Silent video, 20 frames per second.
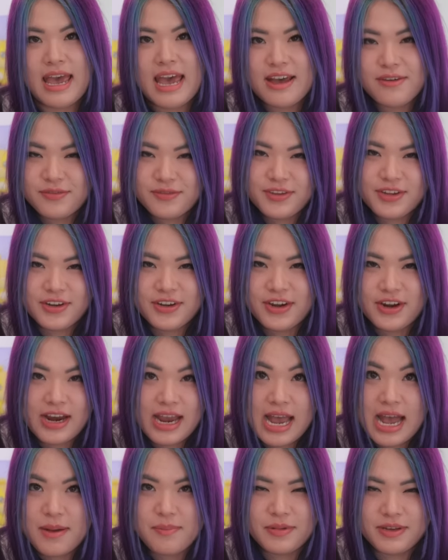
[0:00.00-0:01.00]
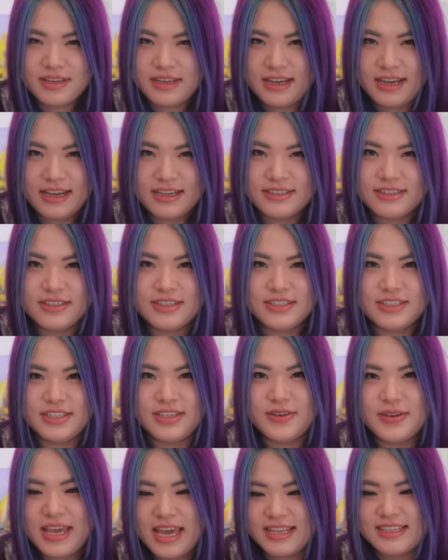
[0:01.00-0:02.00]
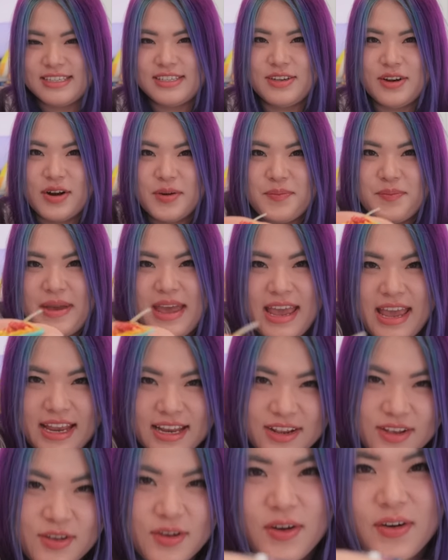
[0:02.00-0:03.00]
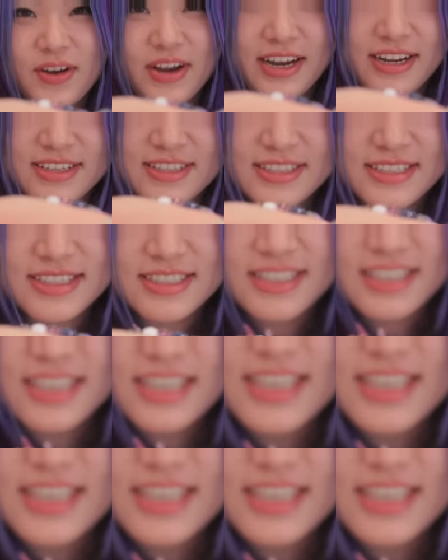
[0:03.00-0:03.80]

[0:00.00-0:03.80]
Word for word: After your appetizers, you get your main course.